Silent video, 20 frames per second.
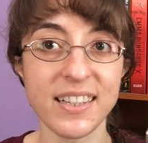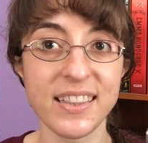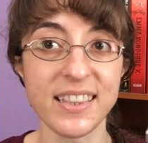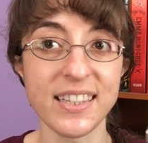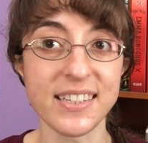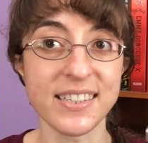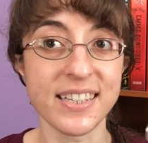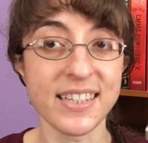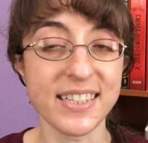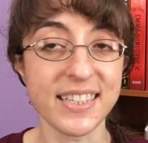
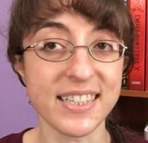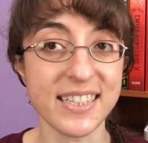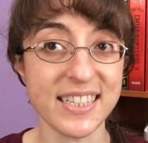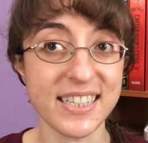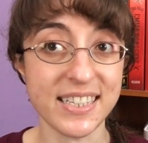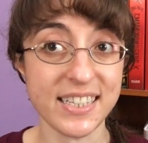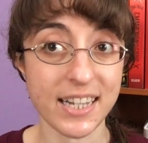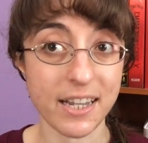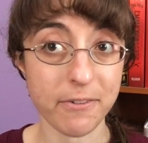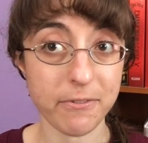This is
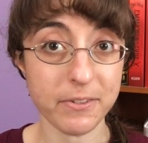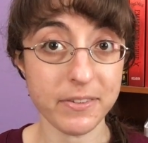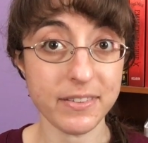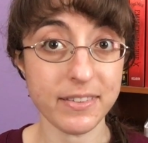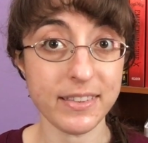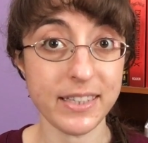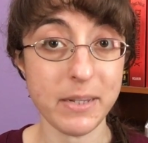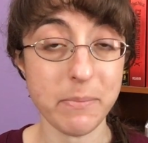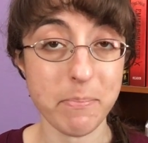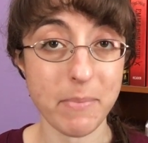
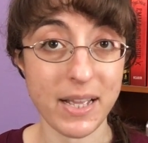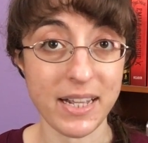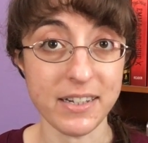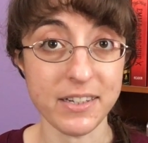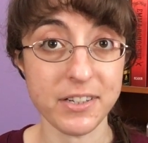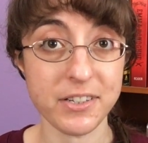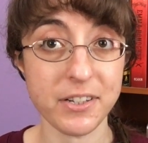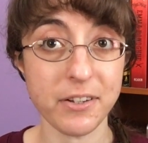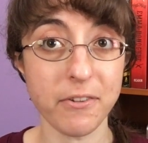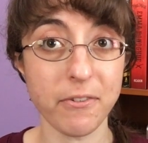definitely
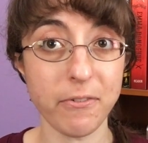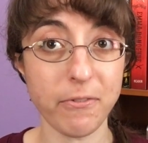meant